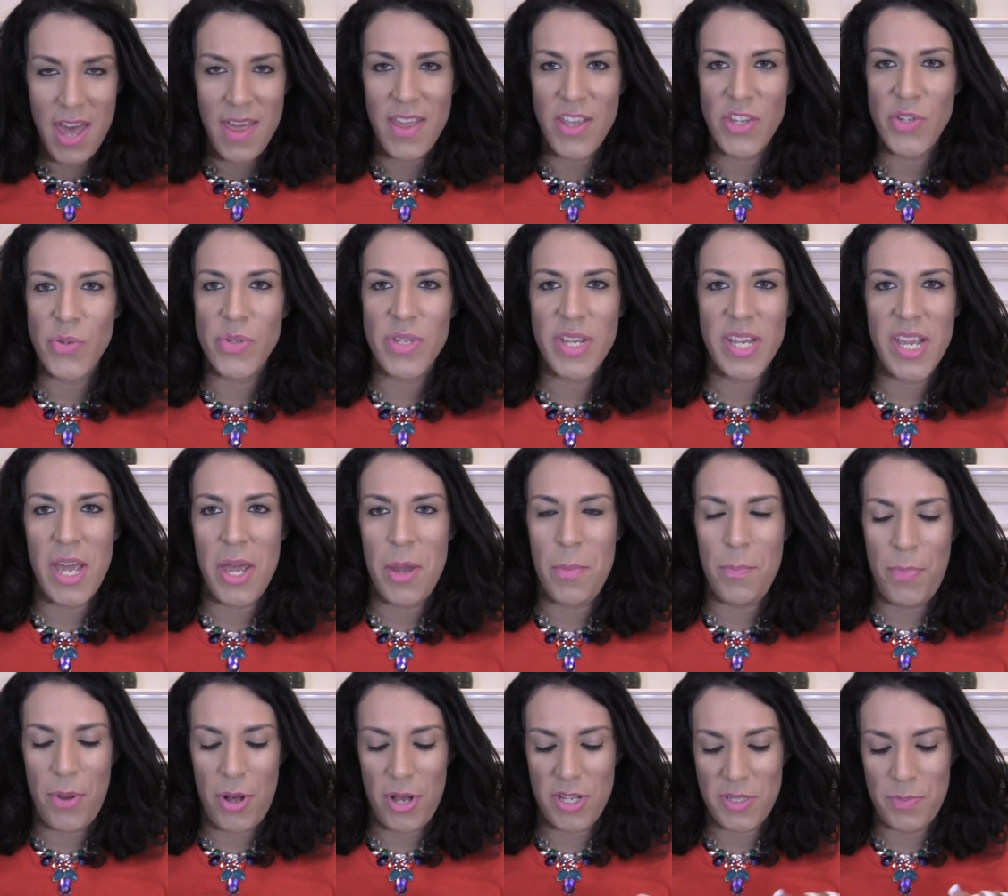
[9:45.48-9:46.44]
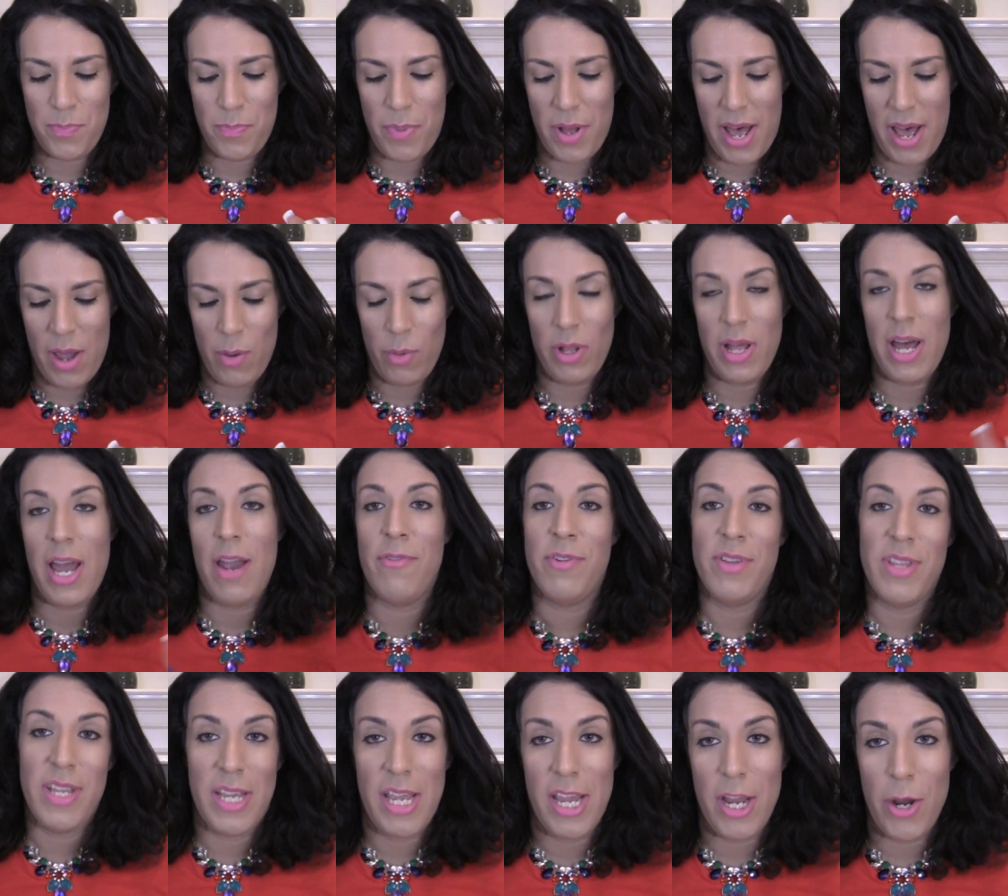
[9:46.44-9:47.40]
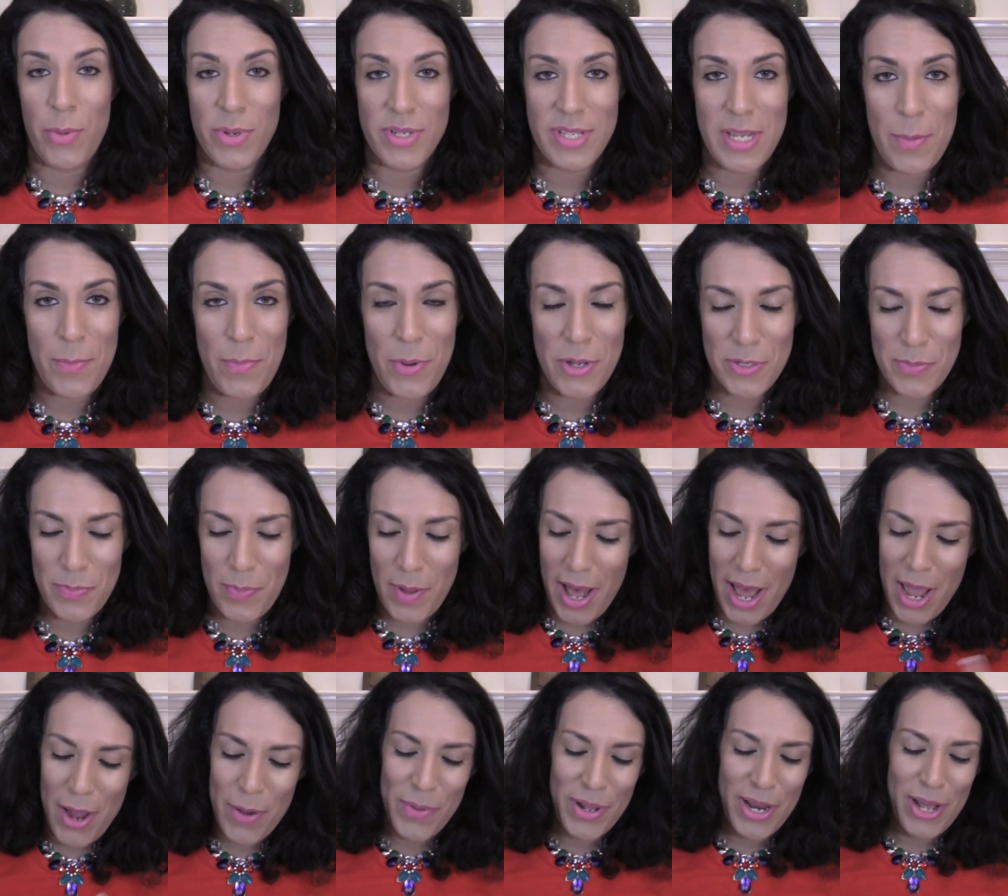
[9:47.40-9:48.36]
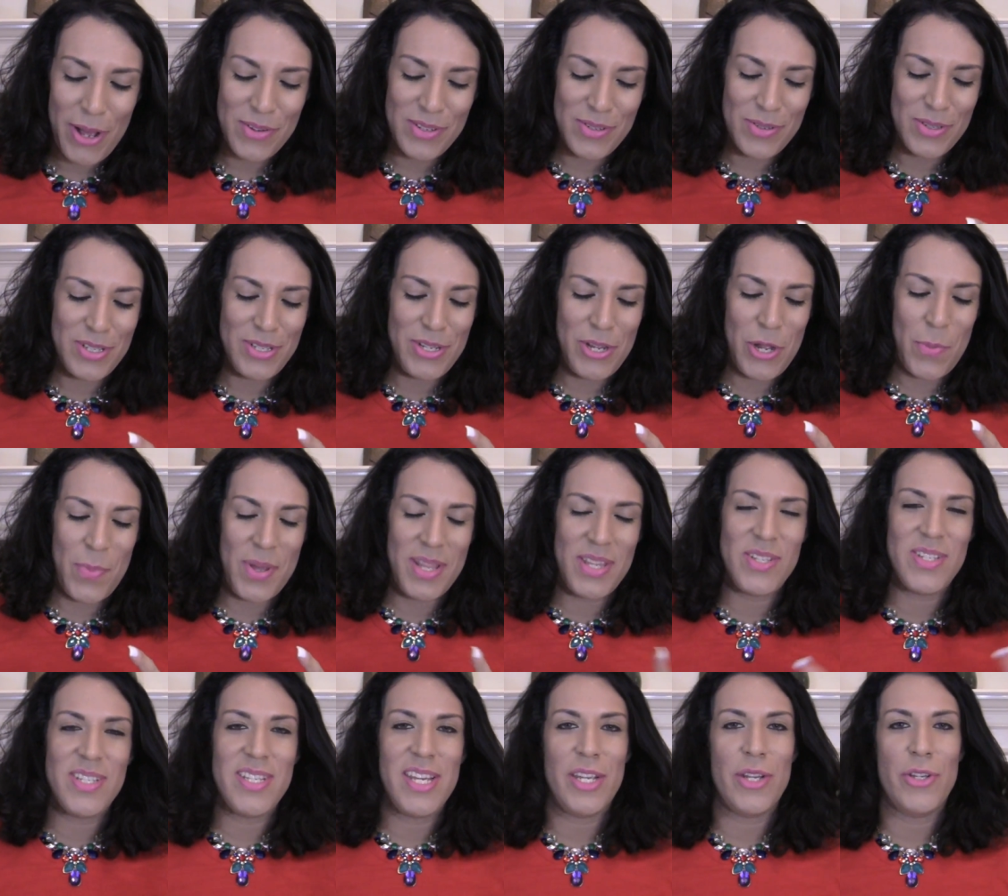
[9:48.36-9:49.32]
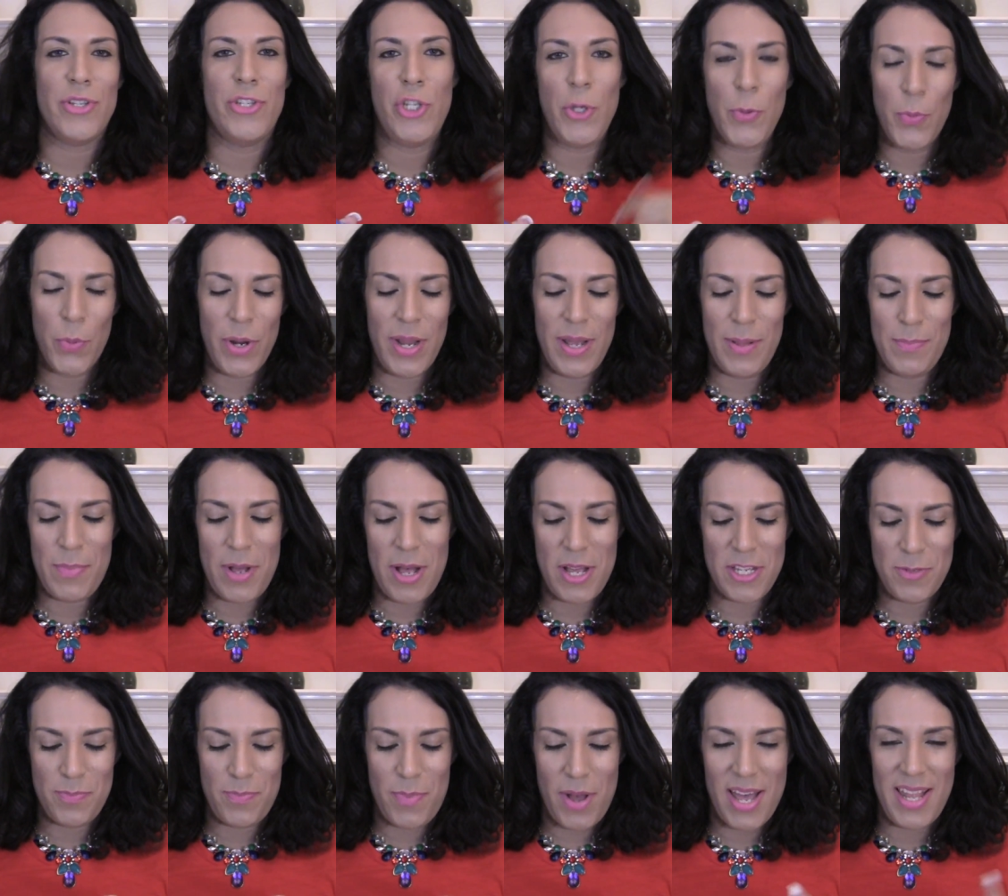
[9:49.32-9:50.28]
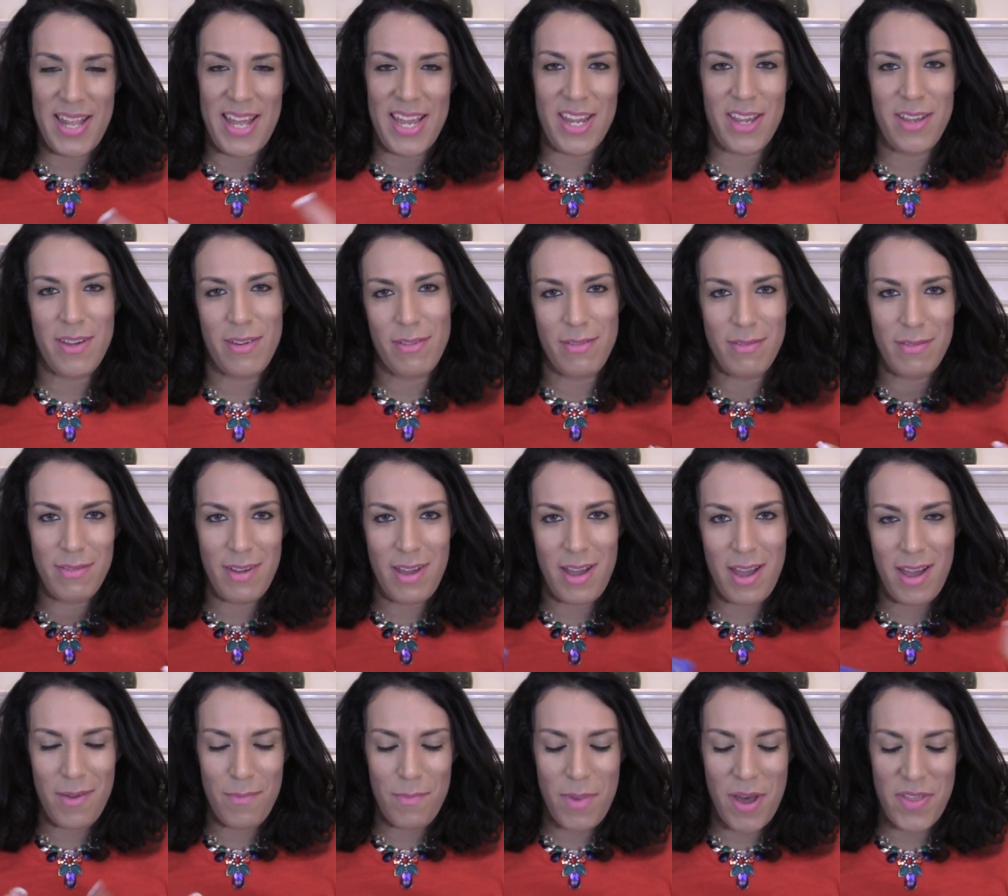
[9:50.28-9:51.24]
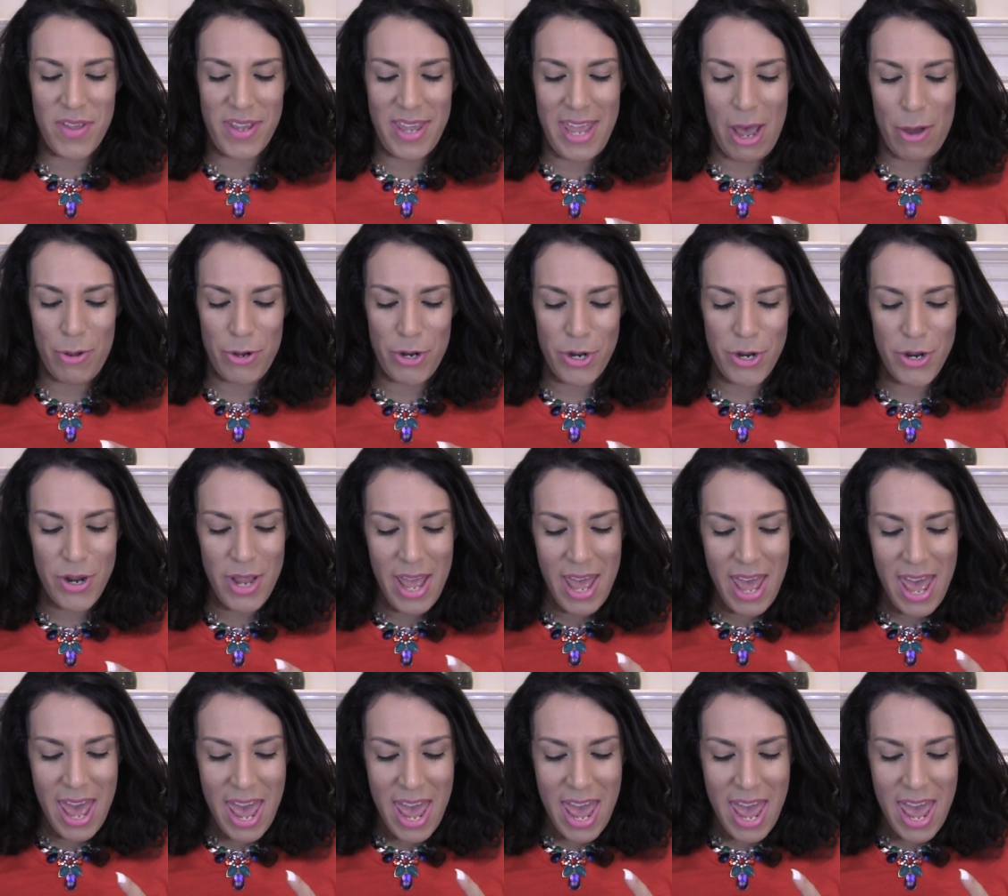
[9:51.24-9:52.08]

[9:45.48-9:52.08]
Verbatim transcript: This was like an impulse buy. Well, everything here was an impulse buy. What else is new? But this is like a super impulse buy, like by the counter.